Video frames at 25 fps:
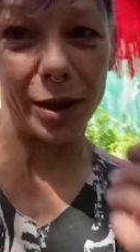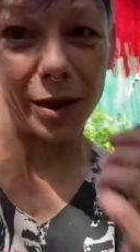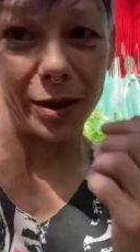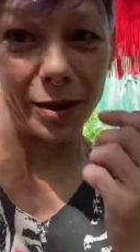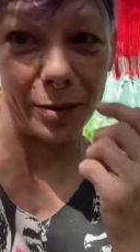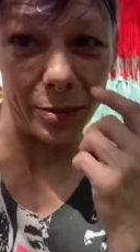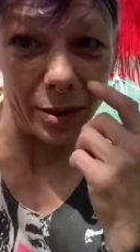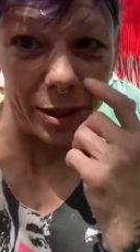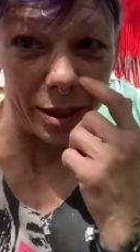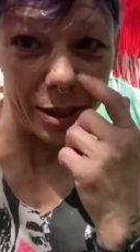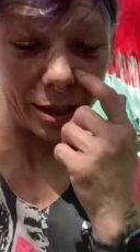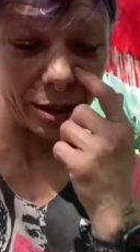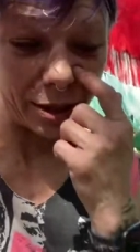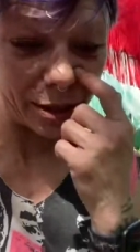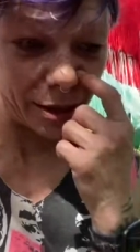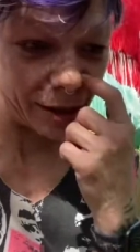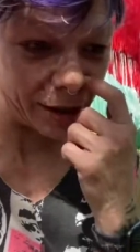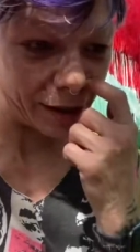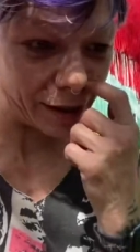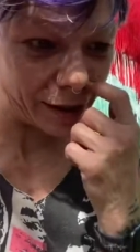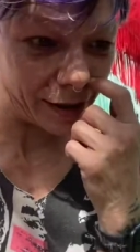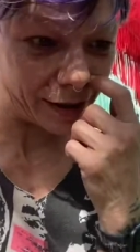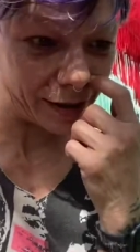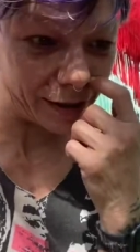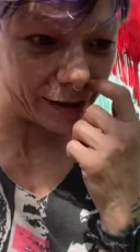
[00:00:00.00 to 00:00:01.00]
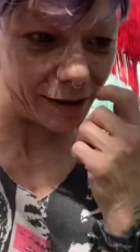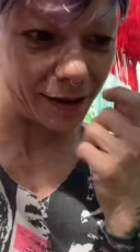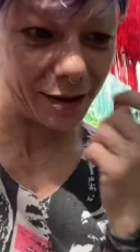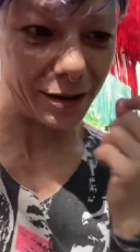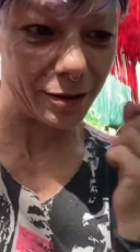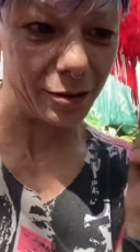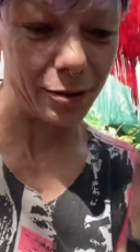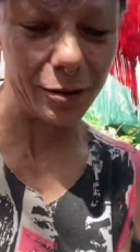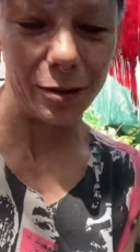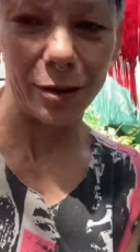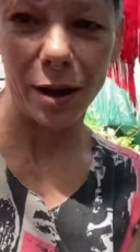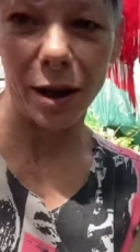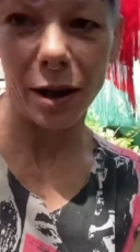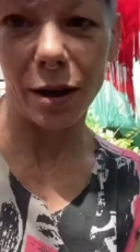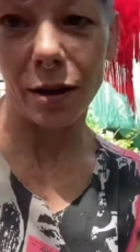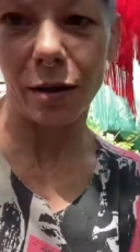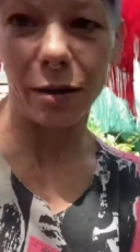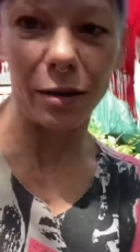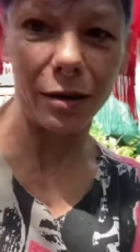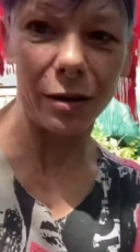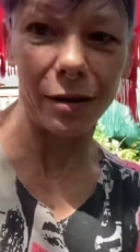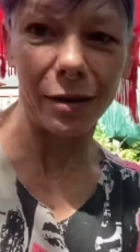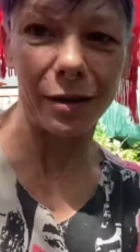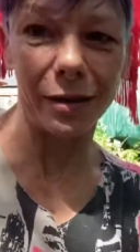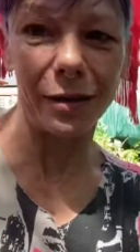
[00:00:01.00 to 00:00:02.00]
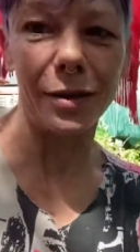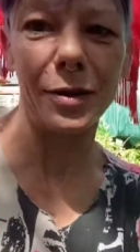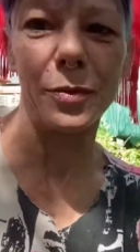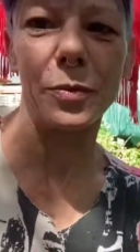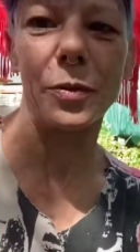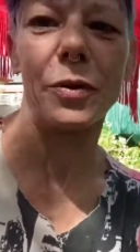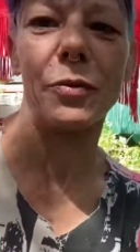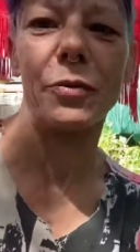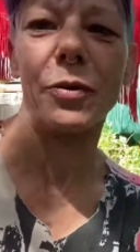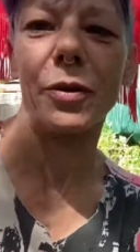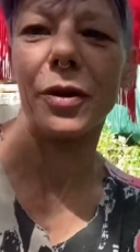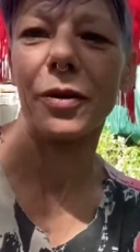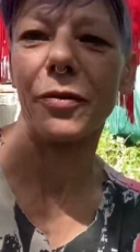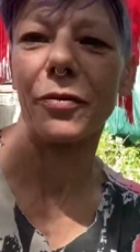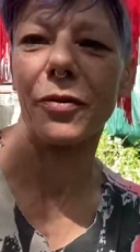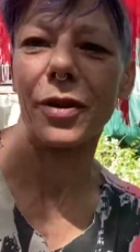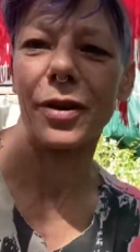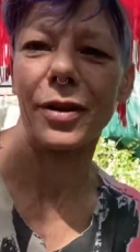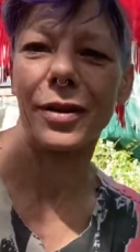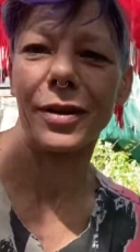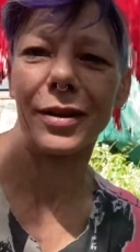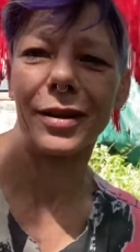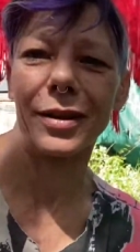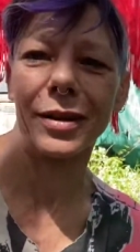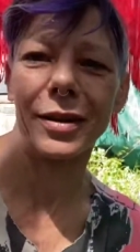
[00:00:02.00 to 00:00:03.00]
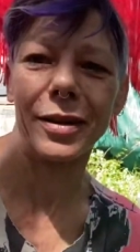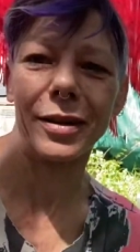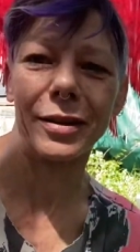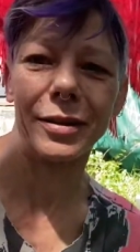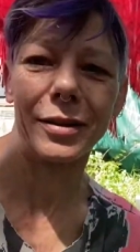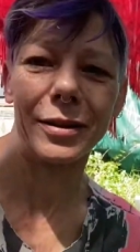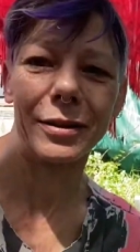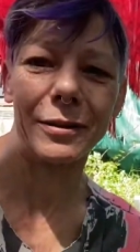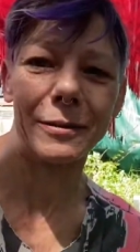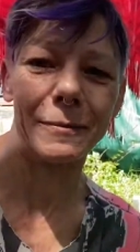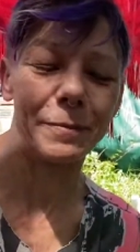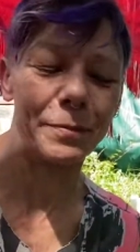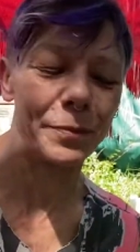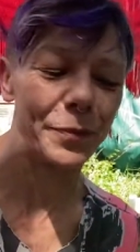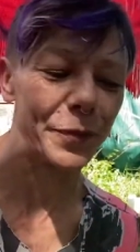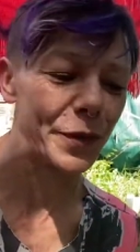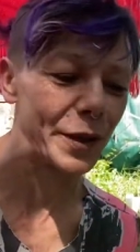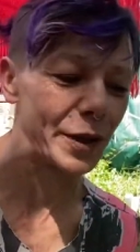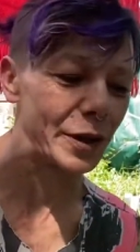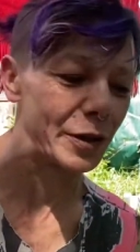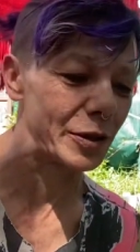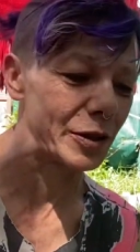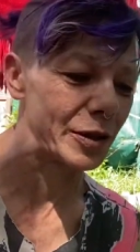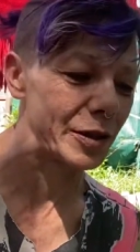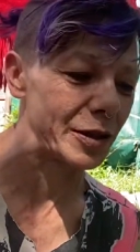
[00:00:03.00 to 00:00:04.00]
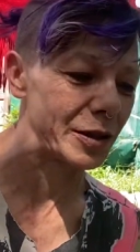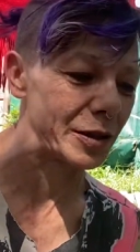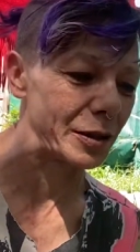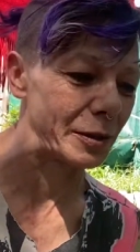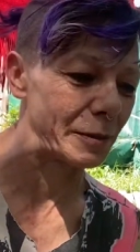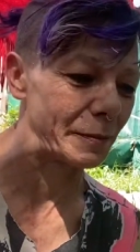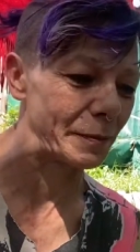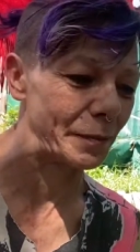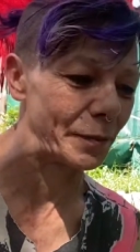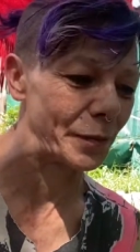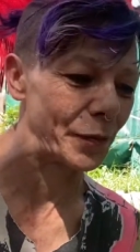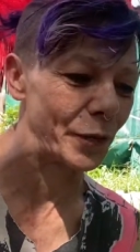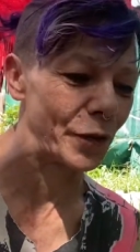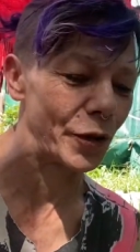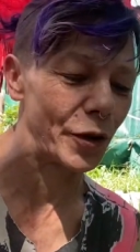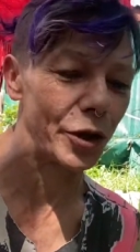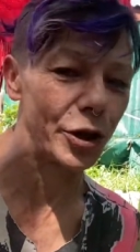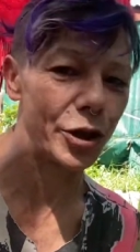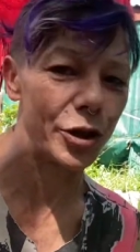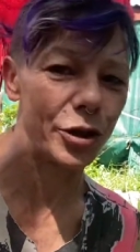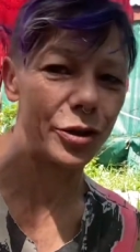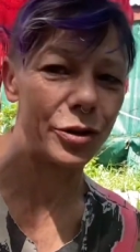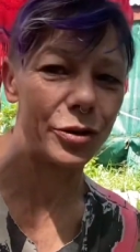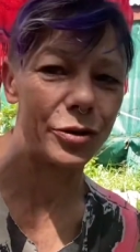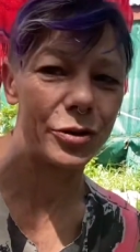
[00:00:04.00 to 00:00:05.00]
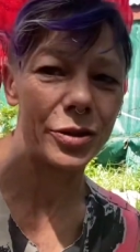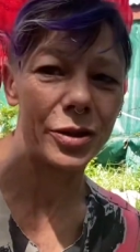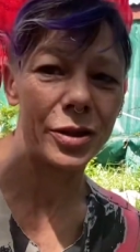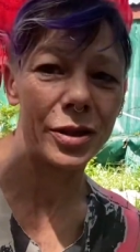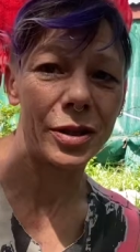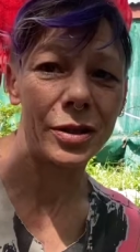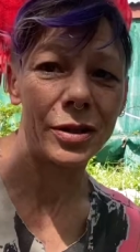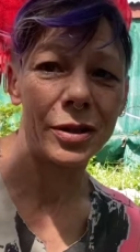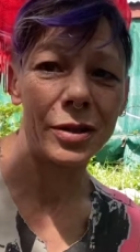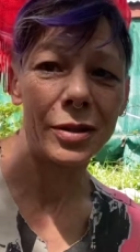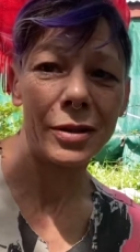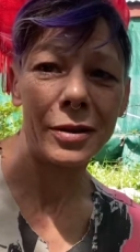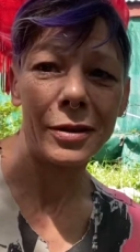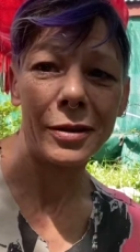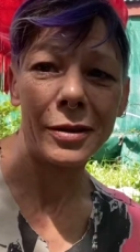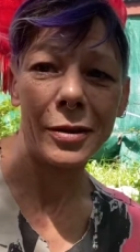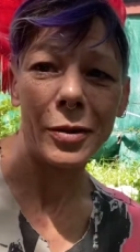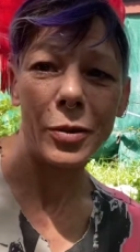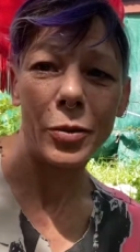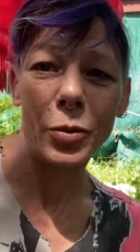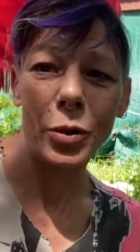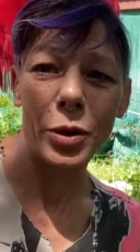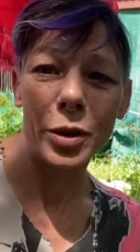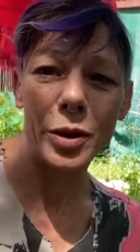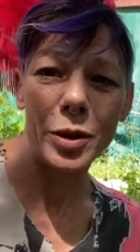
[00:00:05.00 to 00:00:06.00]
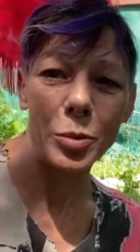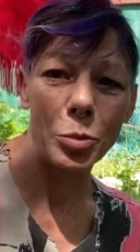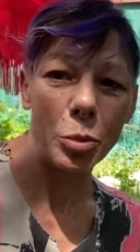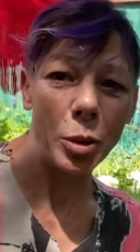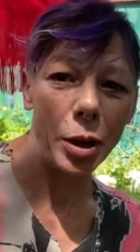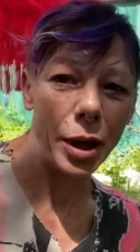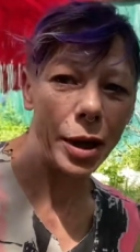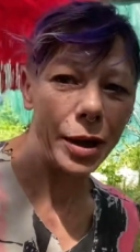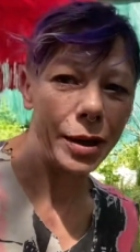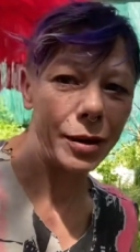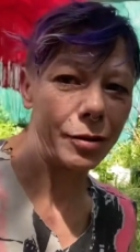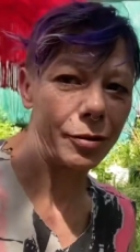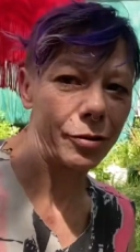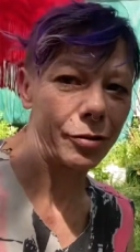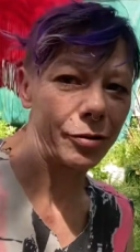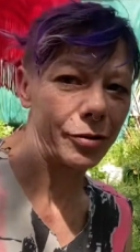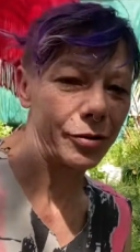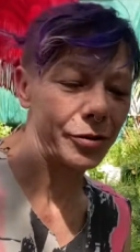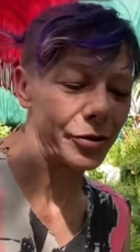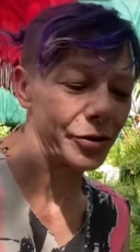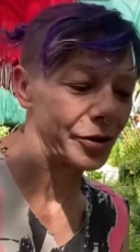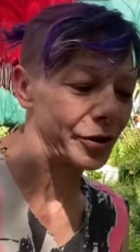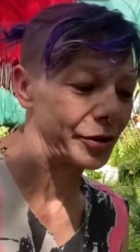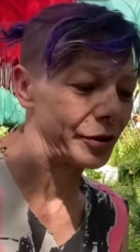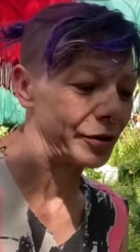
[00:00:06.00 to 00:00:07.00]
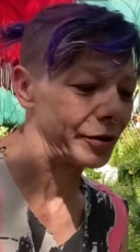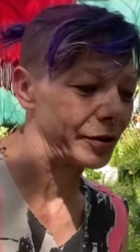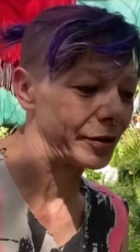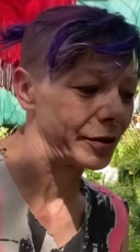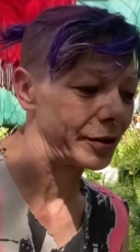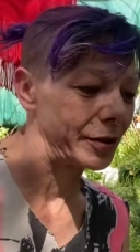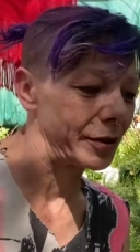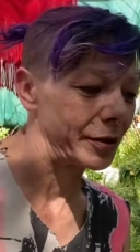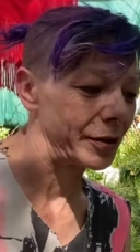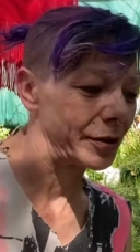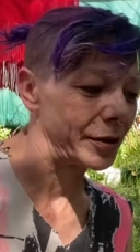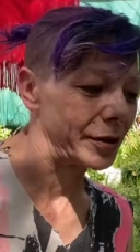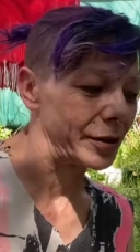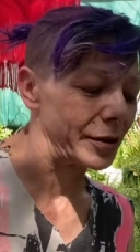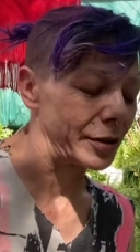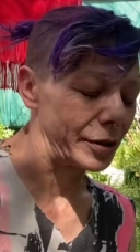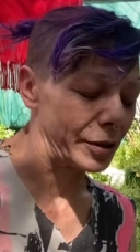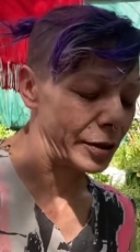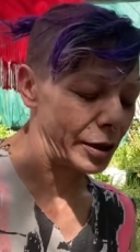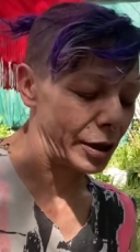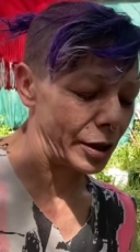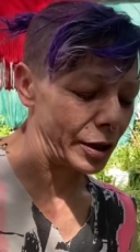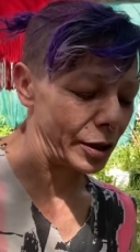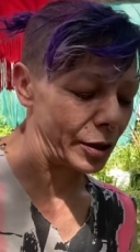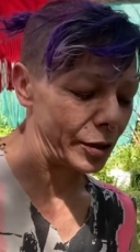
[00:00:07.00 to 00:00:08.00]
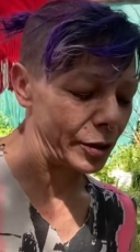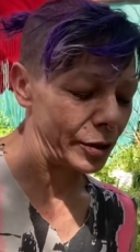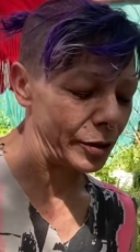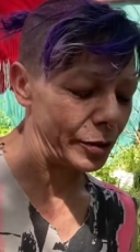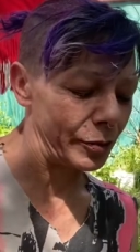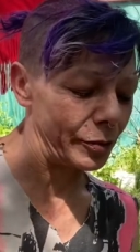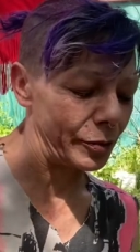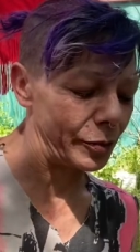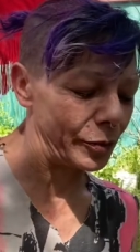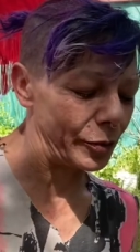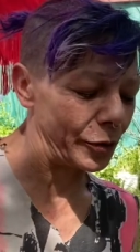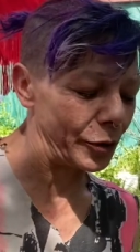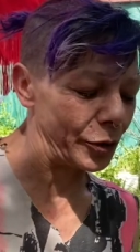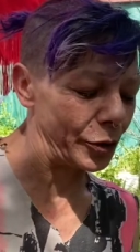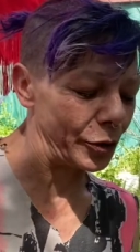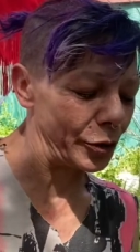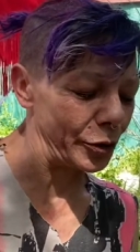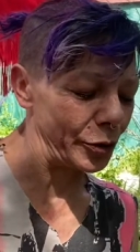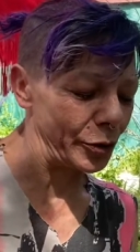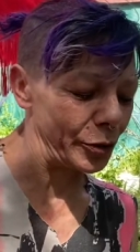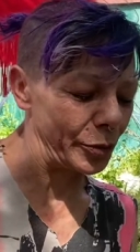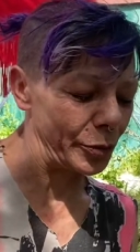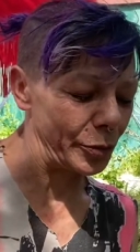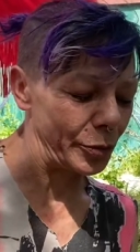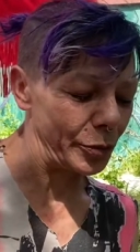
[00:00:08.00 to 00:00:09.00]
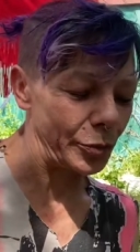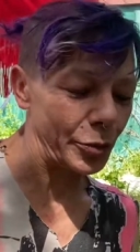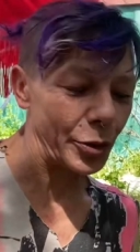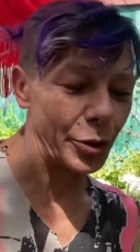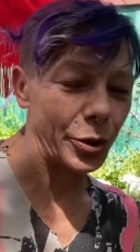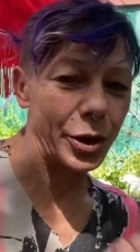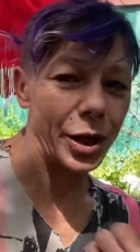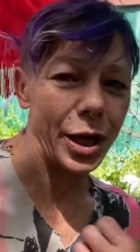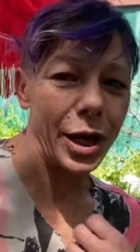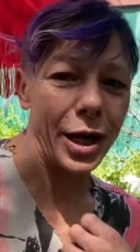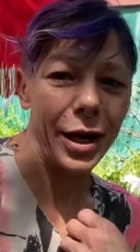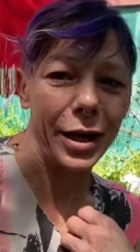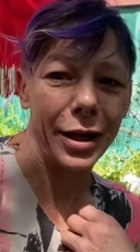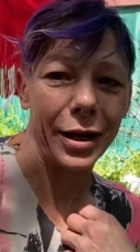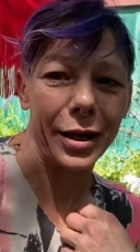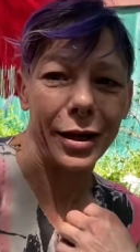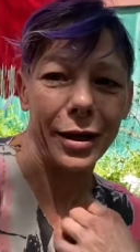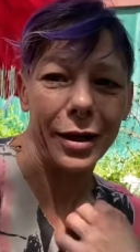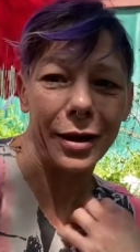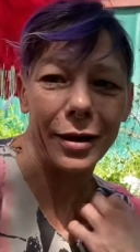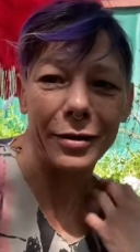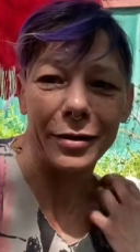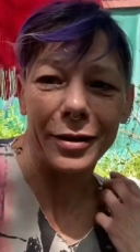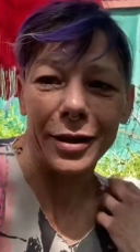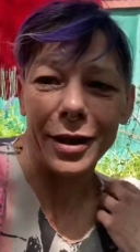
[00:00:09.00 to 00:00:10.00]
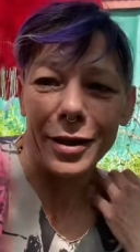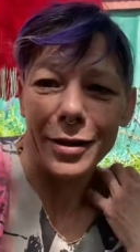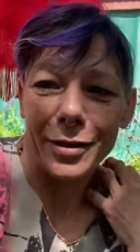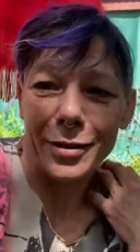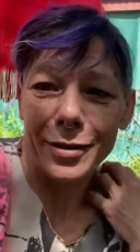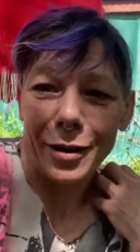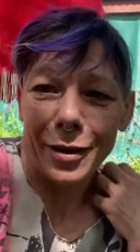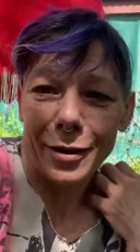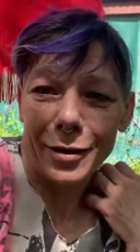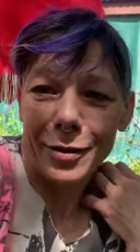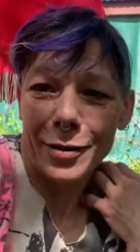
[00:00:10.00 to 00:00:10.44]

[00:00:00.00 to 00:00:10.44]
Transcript: him attention. He's like, all that. He's been really friendly lately. Just um, very cute, wanting to play a lot and um, you know, going to hang out and get like